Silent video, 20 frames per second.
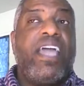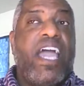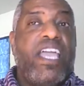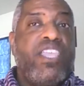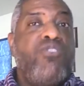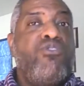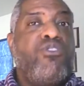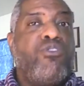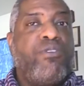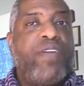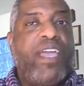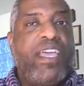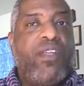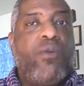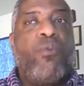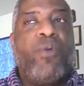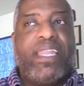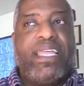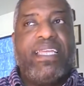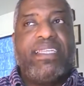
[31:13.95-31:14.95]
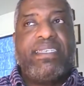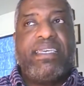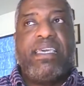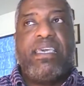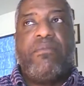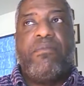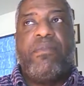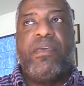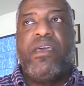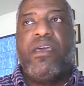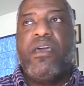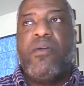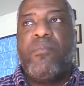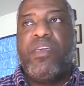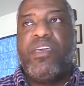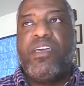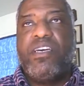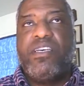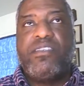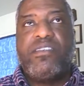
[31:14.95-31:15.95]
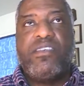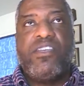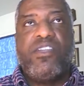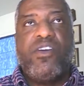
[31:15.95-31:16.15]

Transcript: and you create a winning team because,